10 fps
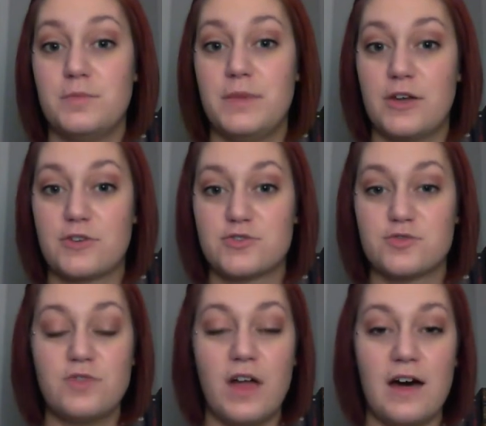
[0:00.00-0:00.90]
be her
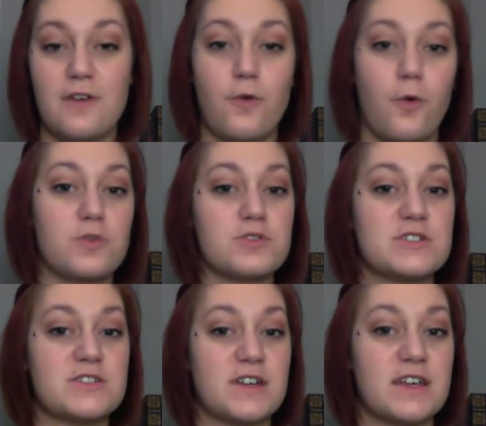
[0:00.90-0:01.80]
true love, or
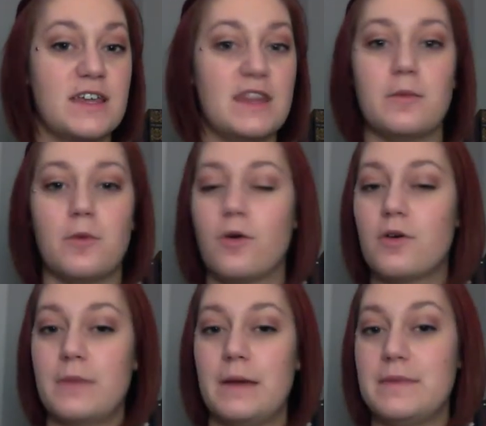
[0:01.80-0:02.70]
she's gonna kill them,
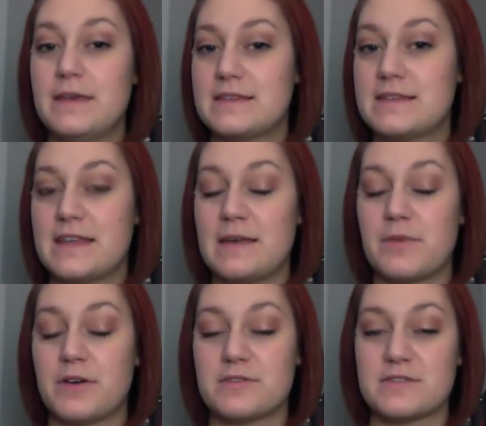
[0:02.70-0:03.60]
or maybe it's the
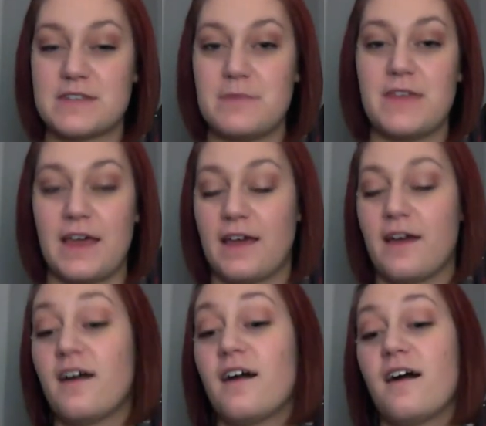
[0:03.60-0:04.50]
same per- same thing.
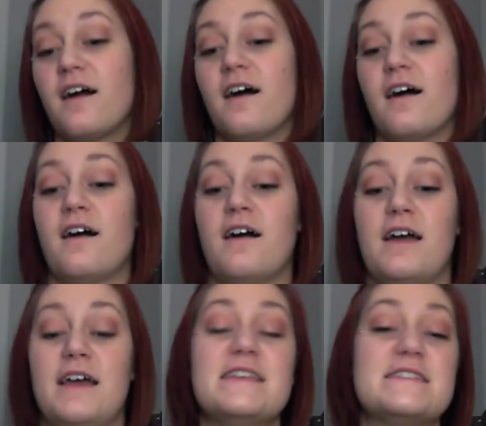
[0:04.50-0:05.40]

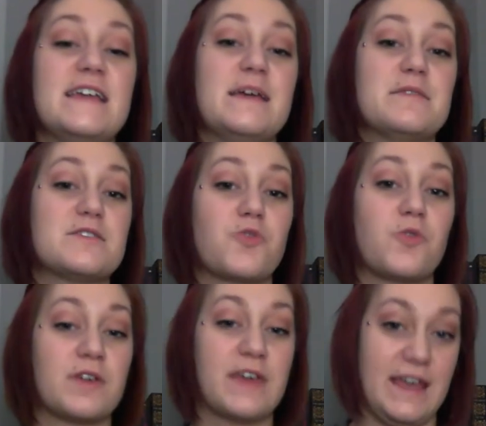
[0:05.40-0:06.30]
His name is
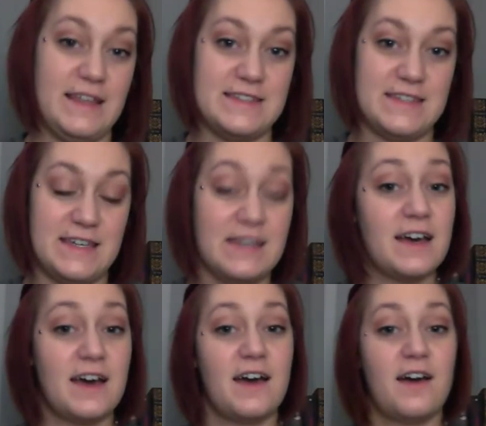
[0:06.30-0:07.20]
Gansey.
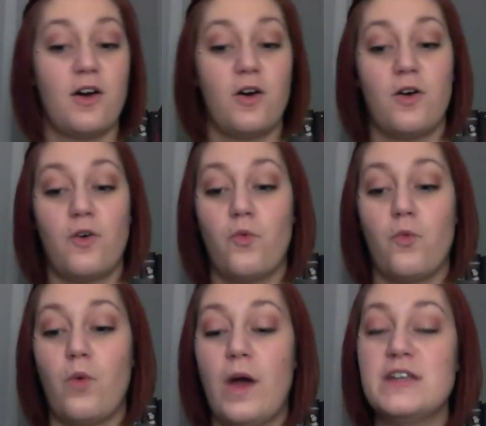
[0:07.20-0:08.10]

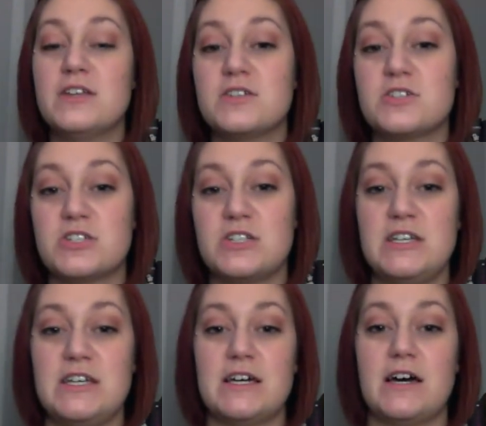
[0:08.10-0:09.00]
When
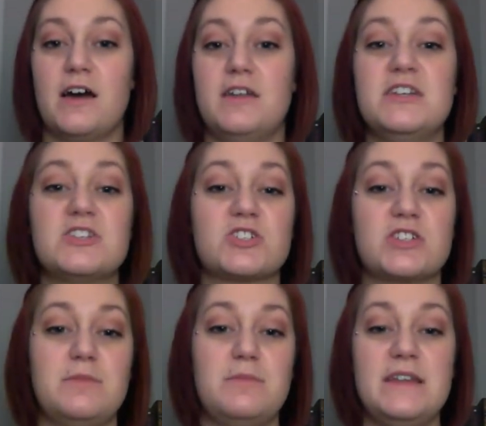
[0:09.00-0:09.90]
she
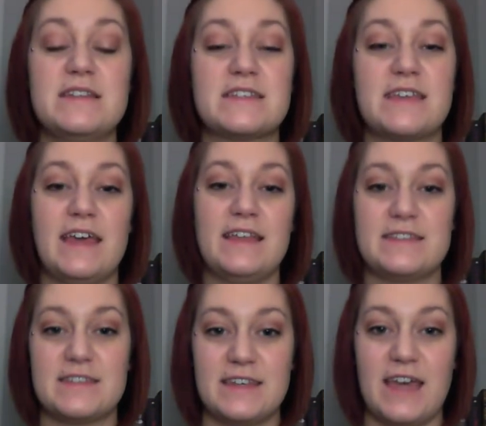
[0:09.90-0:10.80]
initially meets
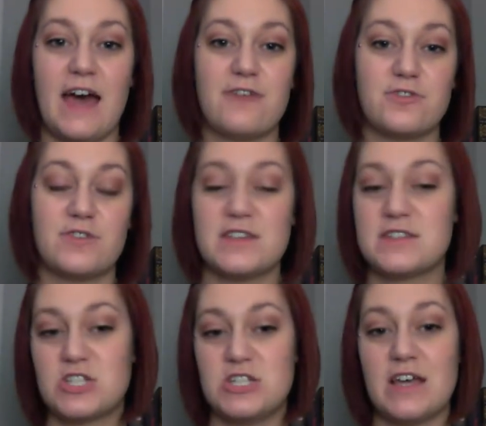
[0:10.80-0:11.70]
Gansey after
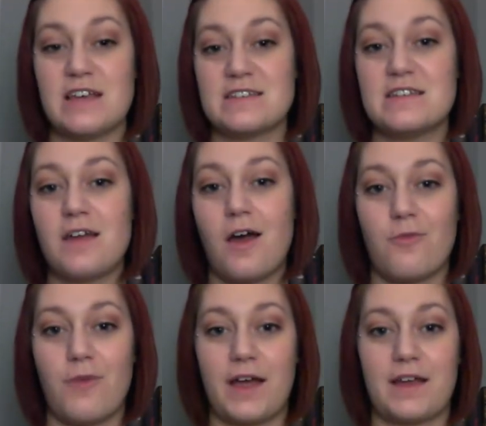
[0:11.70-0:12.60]
this, she doesn't uh,
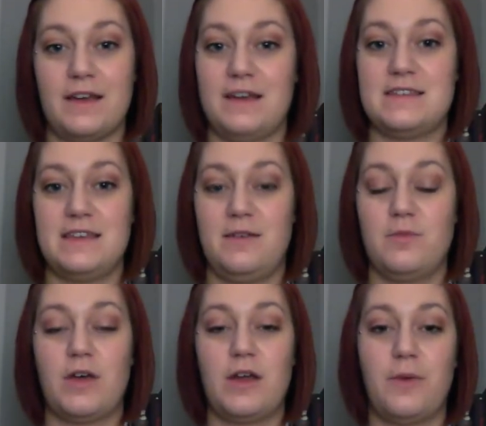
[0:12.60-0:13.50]
recognize
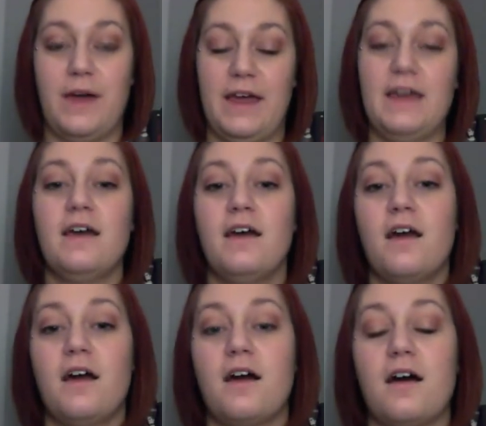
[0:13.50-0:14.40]
him right away.
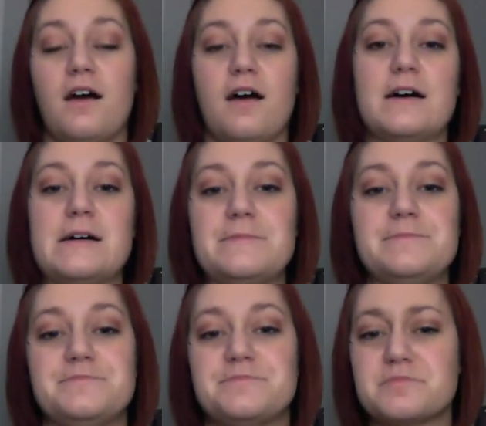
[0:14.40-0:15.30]
Um,